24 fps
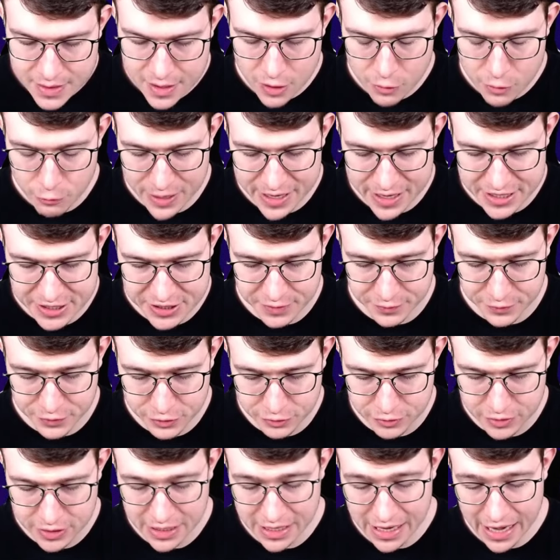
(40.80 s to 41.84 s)
Radius of
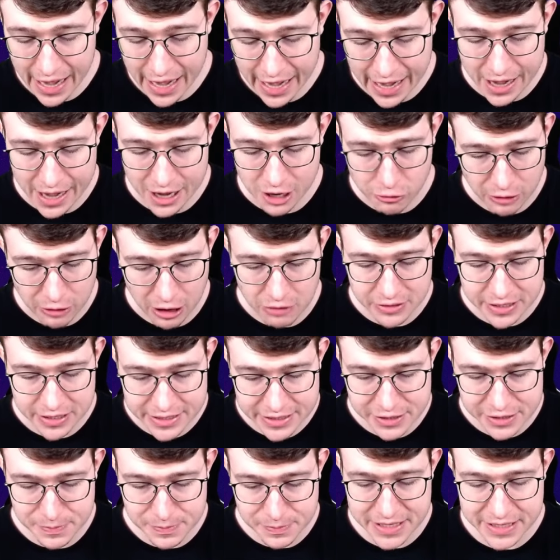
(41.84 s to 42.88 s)
2, air ground hit
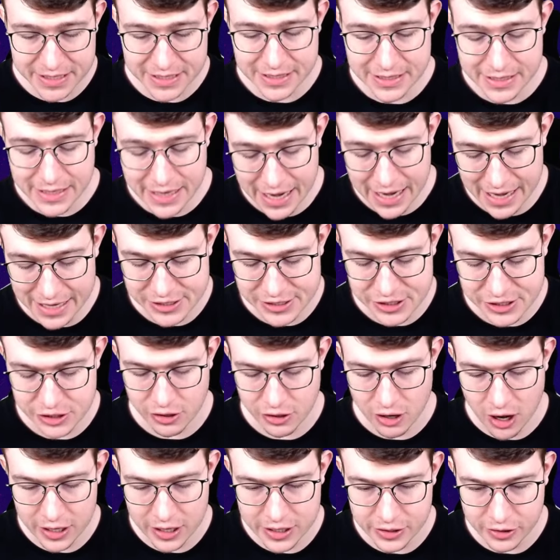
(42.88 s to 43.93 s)
speed, and so
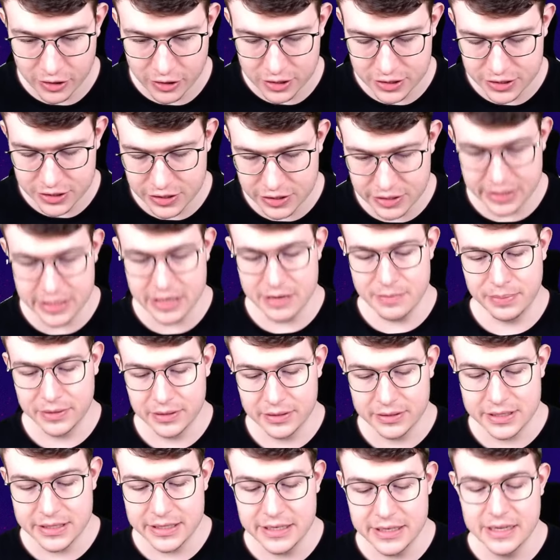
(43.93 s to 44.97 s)
on. And also the
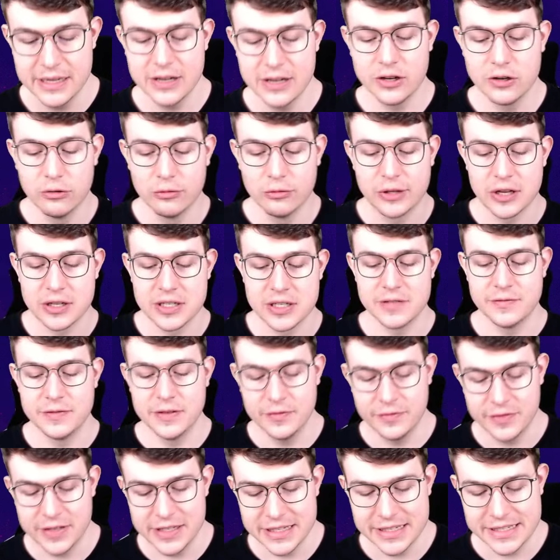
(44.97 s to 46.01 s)
ability cooldown is
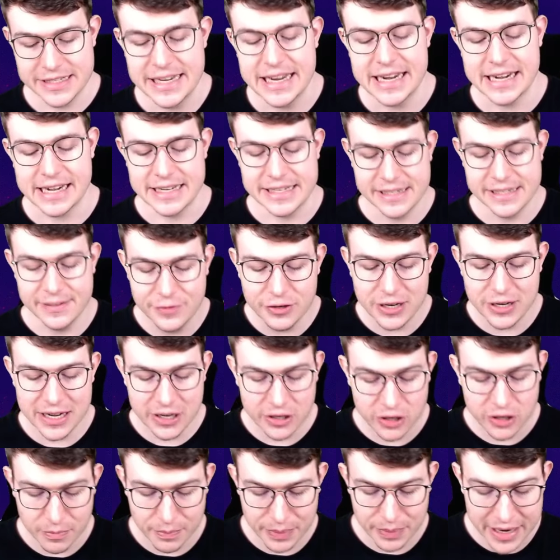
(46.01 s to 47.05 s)
15 seconds. If you kind of
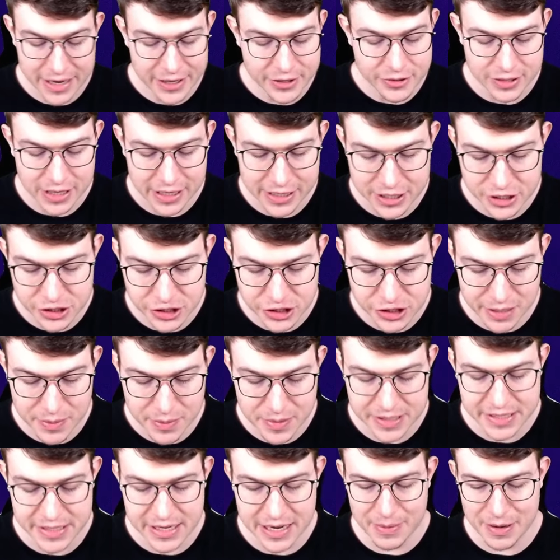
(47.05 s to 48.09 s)
compare it to other
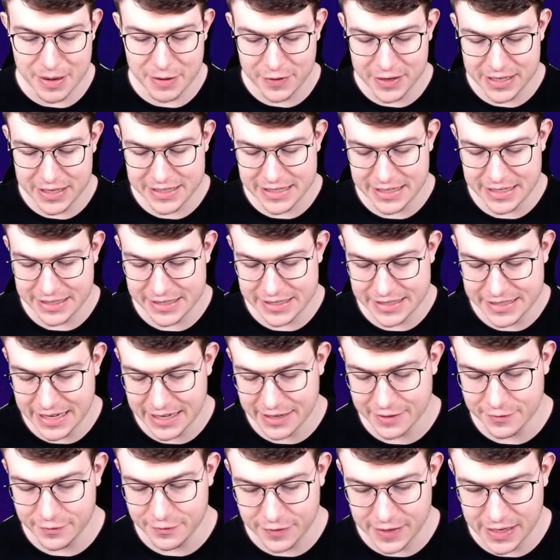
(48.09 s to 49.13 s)
champions, I think it's like a
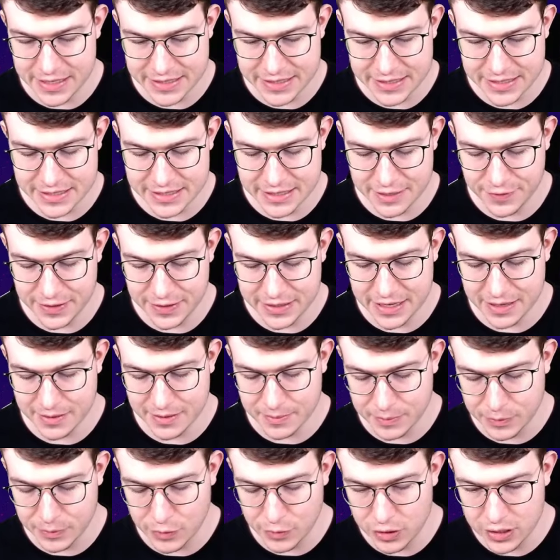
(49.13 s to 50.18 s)
second fastest. I think like
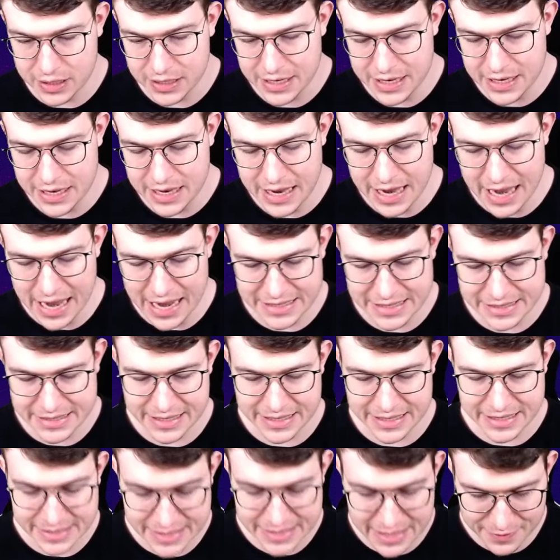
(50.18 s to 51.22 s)
Monk has
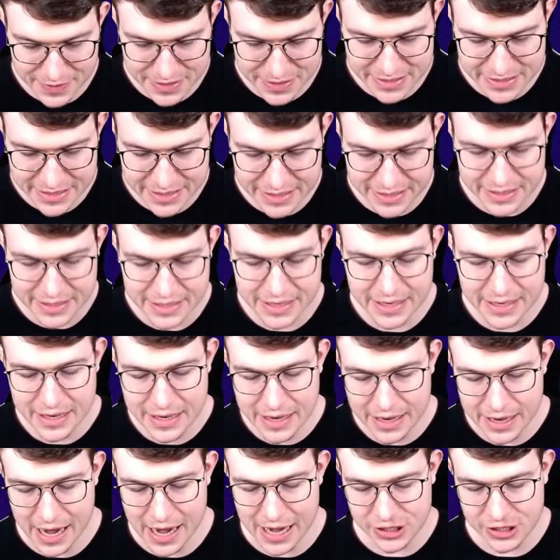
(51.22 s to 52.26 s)
like 17,
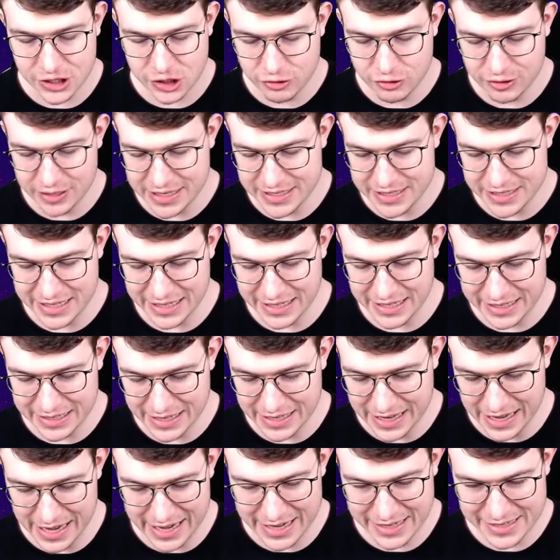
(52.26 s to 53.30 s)
Archer Queen has like
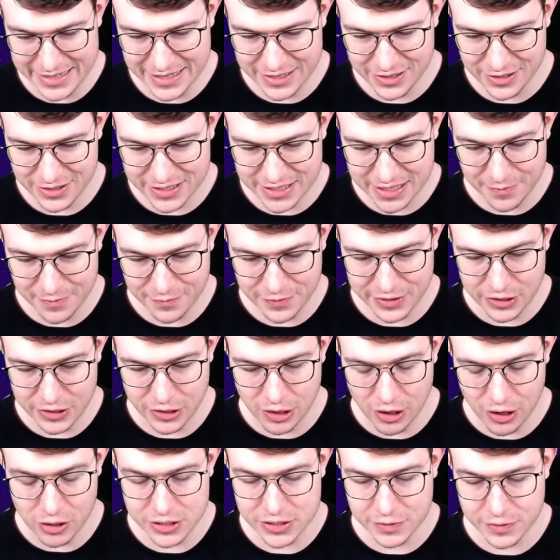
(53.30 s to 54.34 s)
18 or something. Or
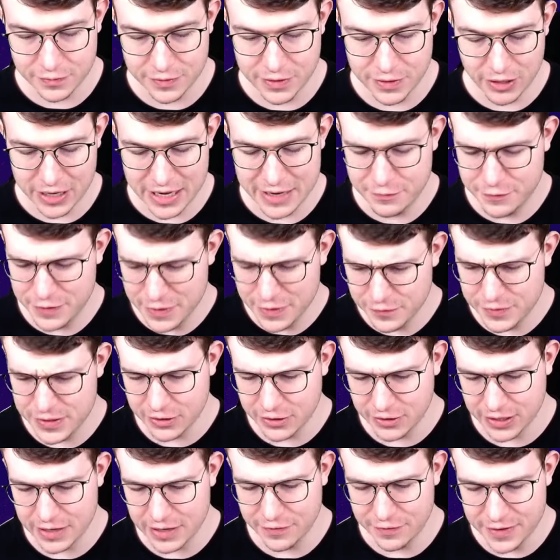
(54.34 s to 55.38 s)
also, okay, 15.
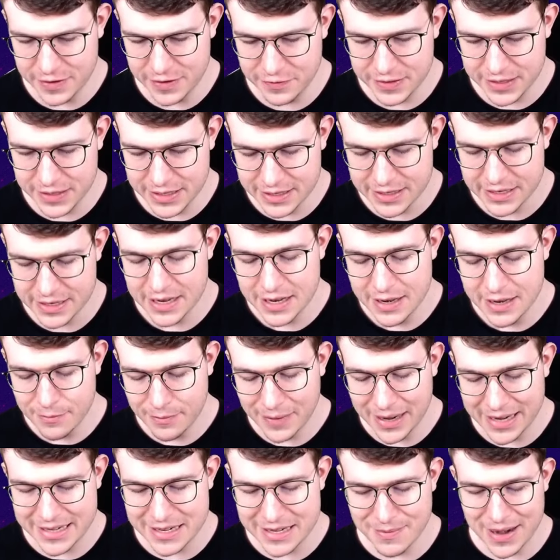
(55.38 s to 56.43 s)
Okay, 15.
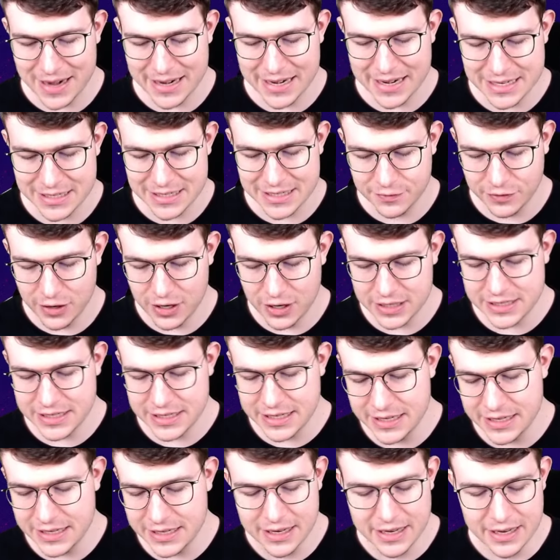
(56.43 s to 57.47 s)
Mighty Miner is
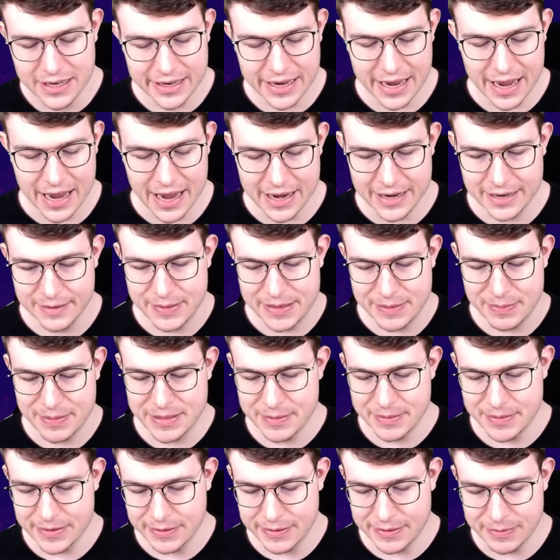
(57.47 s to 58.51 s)
13. Yeah,
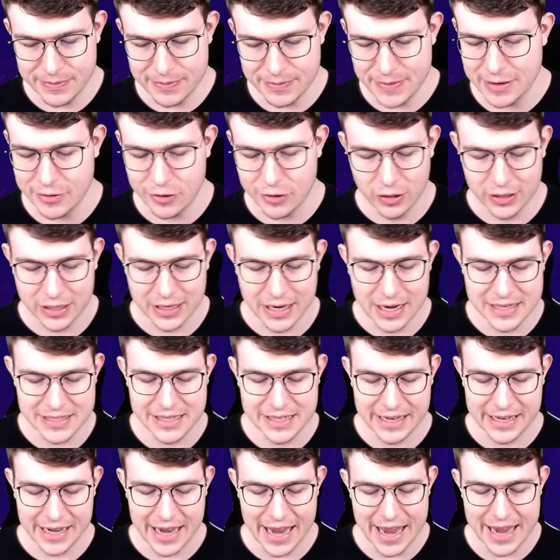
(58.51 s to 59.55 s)
and the Golden has
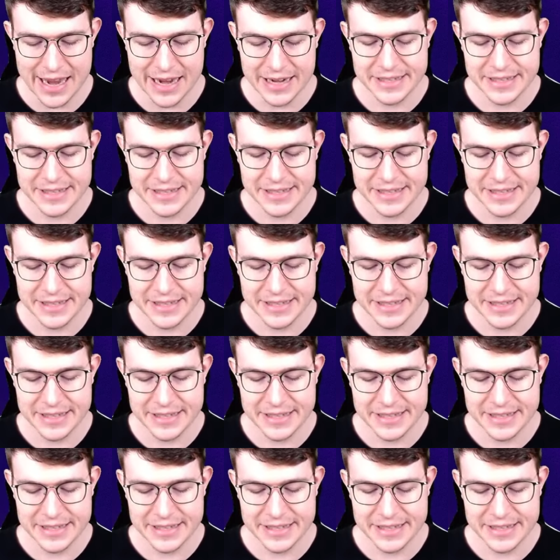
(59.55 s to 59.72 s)
like 8.